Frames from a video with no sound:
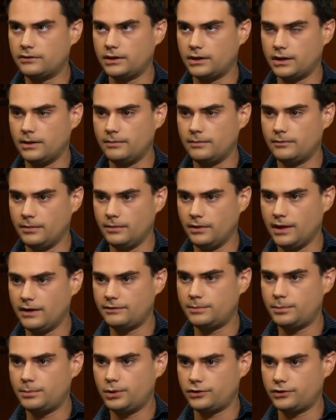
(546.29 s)
It's going to come from the
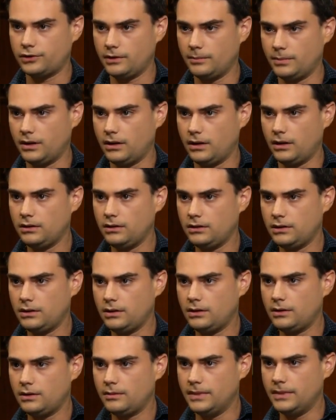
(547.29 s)
left pushing the ball,
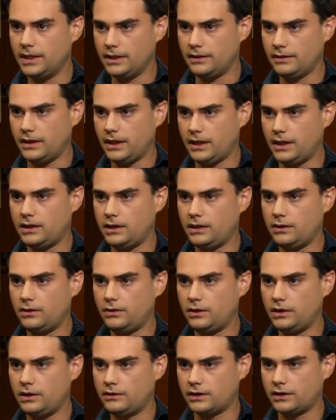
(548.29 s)
meaning that
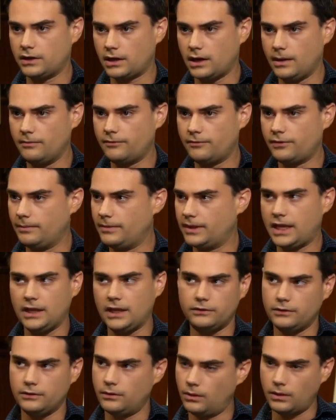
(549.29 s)
it's going to come from the
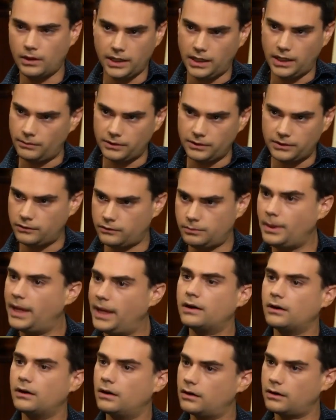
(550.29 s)
case in Oregon with this
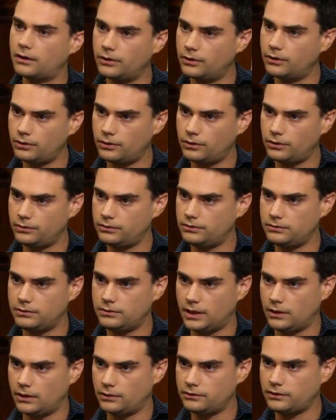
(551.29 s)
baker who
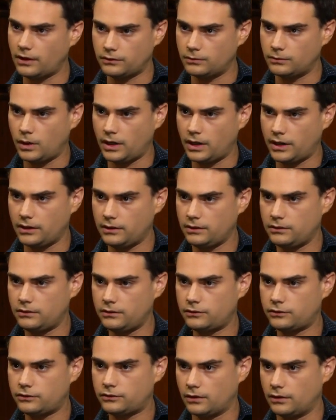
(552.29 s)
doesn't want to
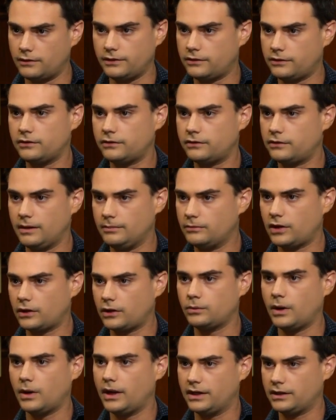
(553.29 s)
service a
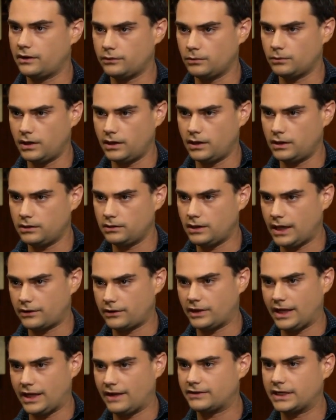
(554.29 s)
same-sex wedding, doesn't want to
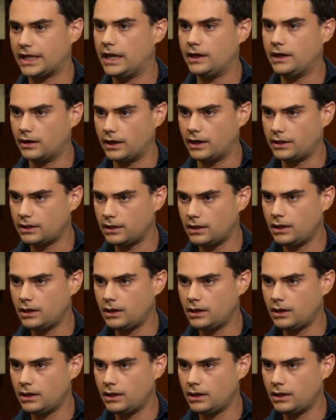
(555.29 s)
actually have to cater it.